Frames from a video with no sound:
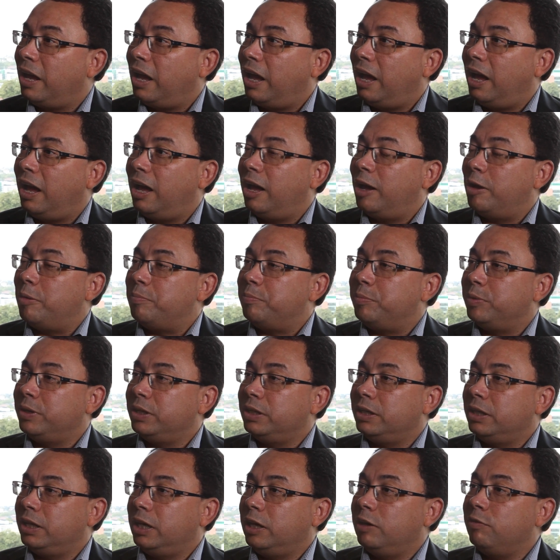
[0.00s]
Uh,
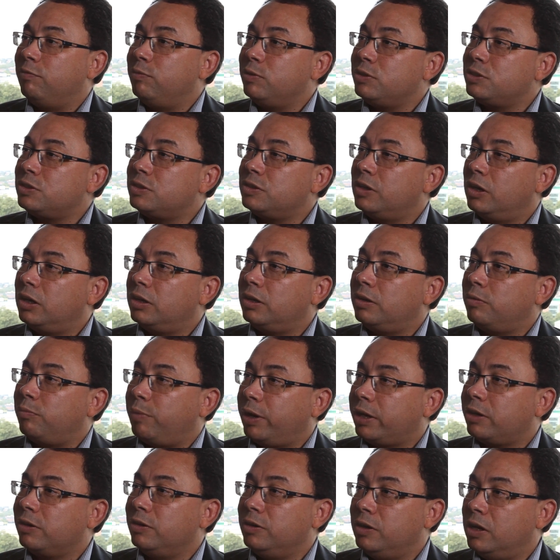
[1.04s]
but if we start
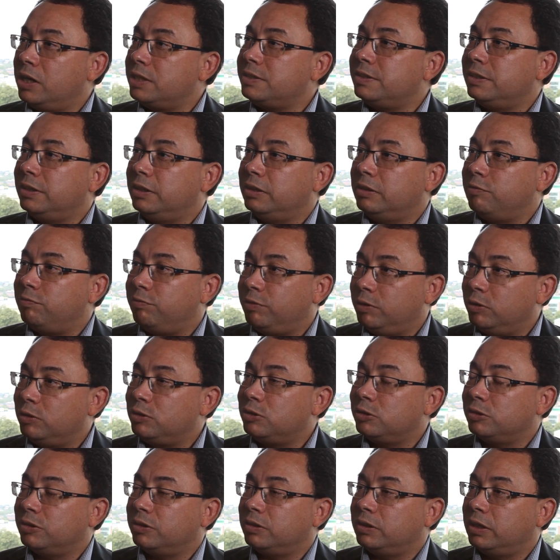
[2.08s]
recognizing in the
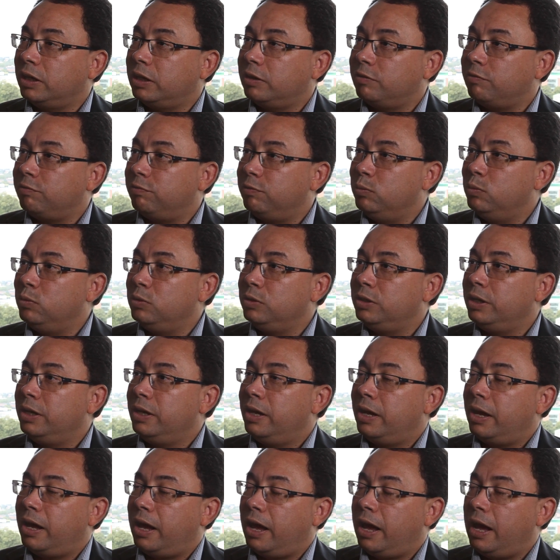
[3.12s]
future that food
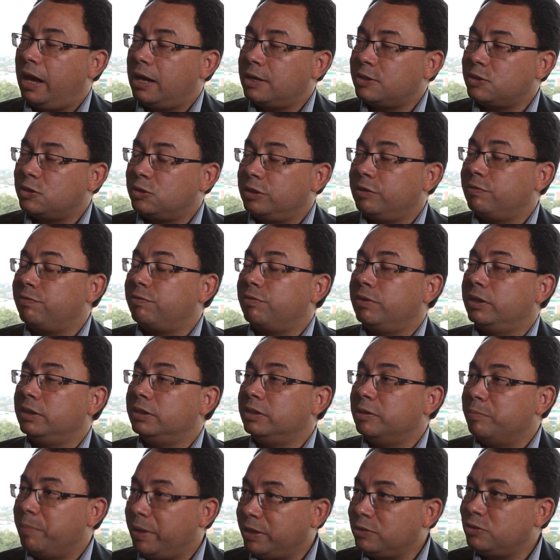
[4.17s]
has
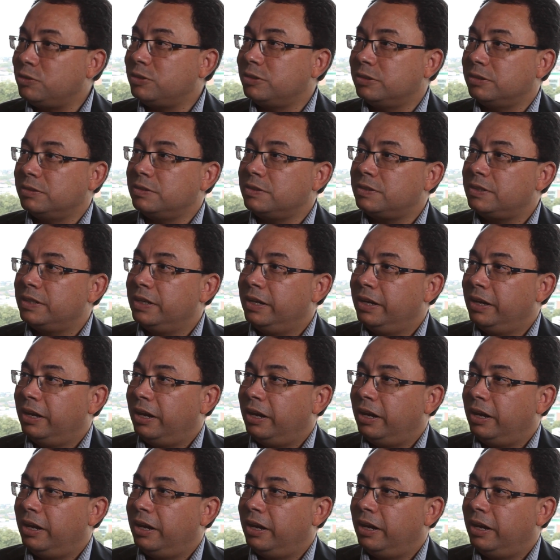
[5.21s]
different dimensions,